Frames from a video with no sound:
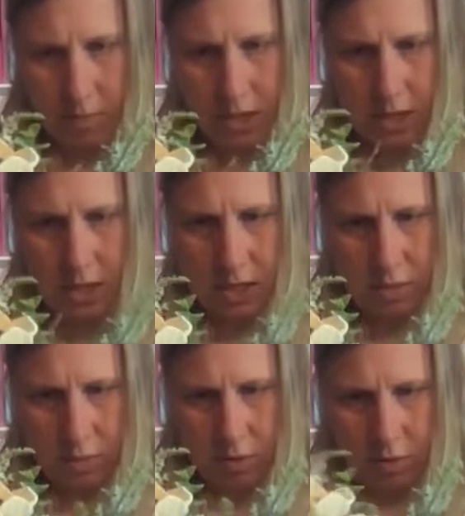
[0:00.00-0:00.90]
Need
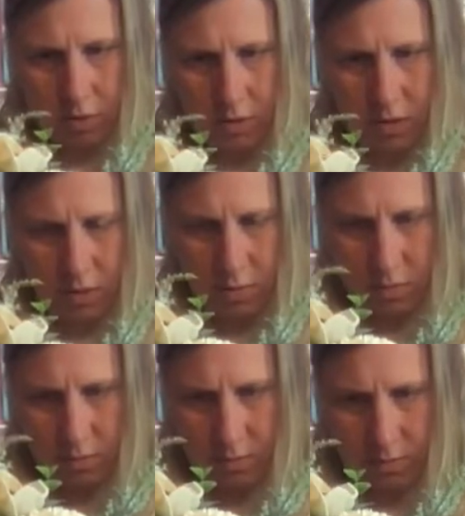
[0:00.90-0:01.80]
this rose.
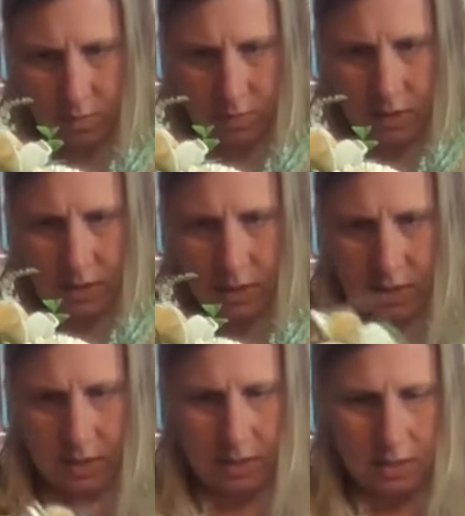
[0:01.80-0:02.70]
Oops.
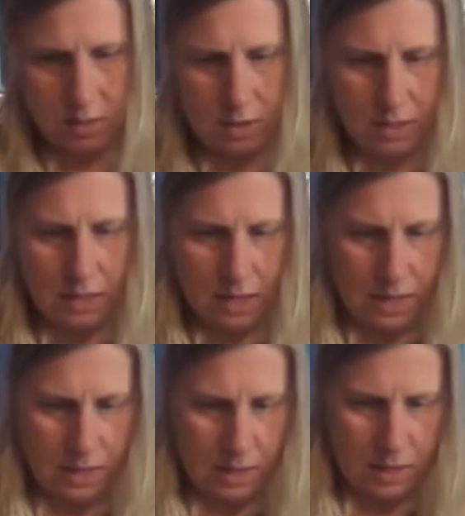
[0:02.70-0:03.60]
Squeeze it
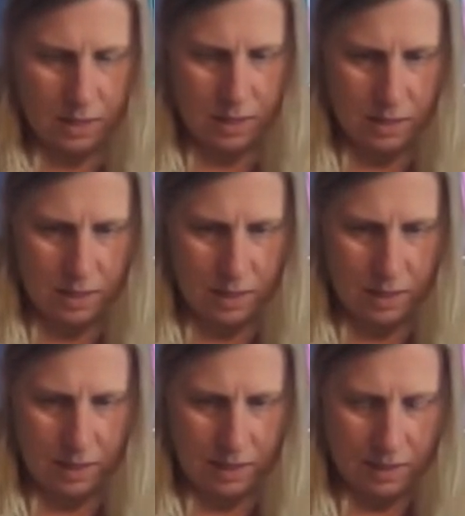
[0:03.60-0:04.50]
in.
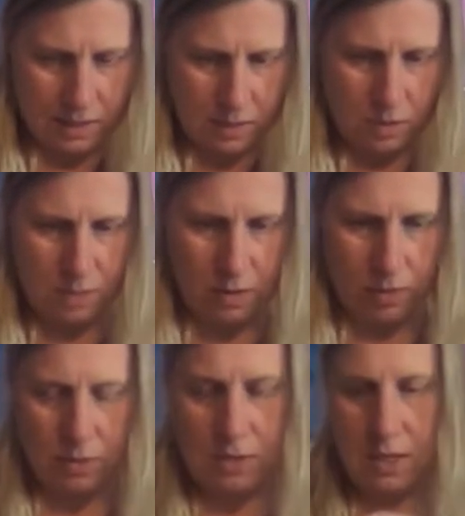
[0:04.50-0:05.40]
Squeeze my
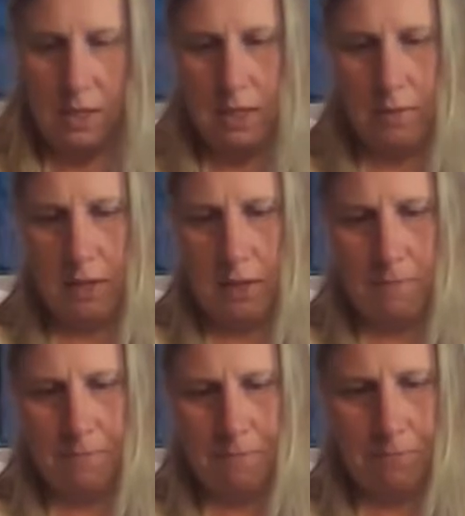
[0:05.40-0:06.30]
rose in. There we go.
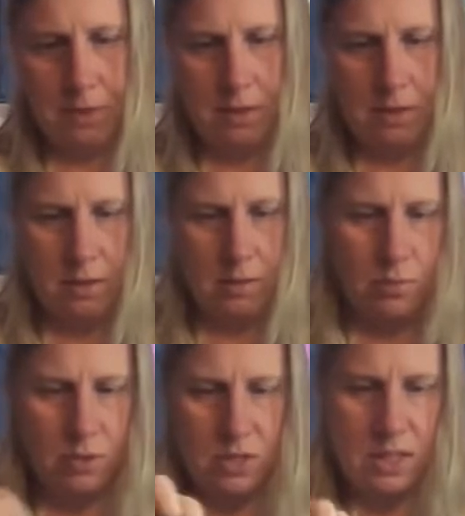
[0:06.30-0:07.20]

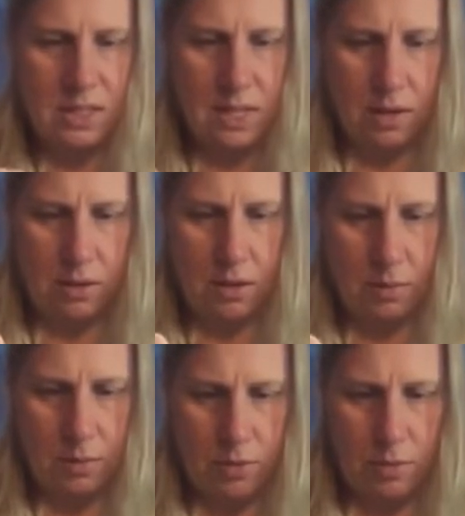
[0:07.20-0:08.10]
Push this down a little
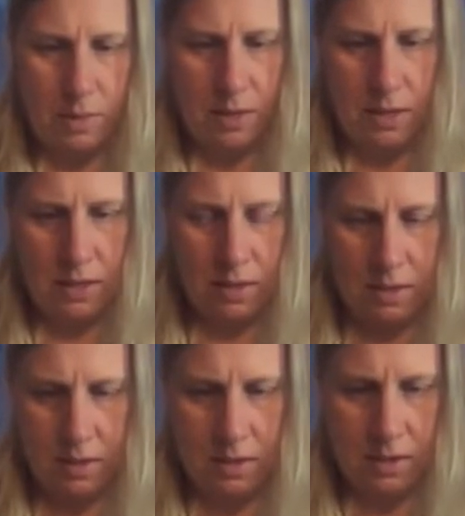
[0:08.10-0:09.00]
bit more maybe.
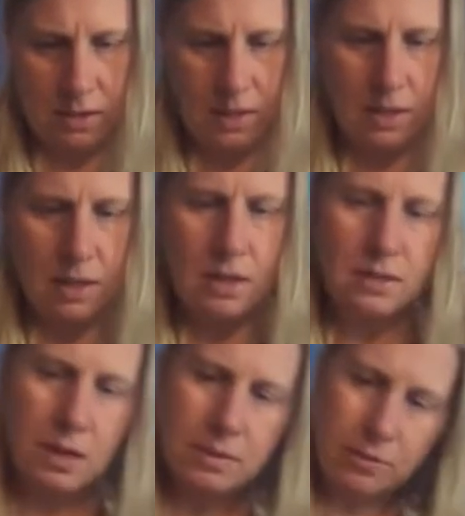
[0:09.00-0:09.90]

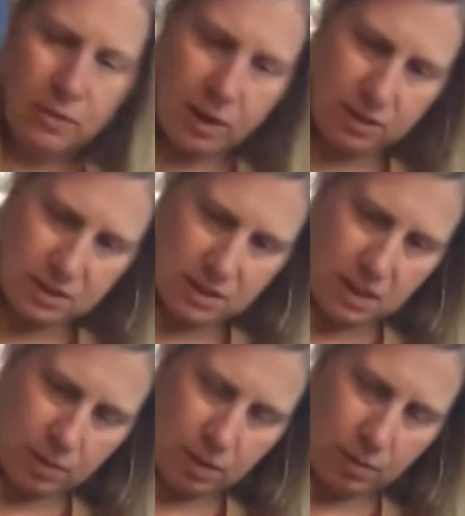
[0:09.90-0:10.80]
Sometimes a flower doesn't
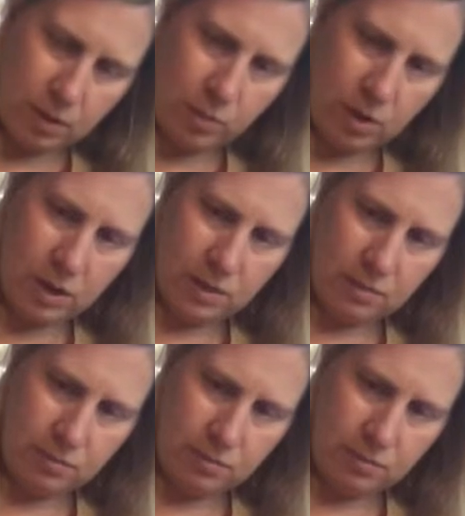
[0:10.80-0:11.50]
stay right where you want it.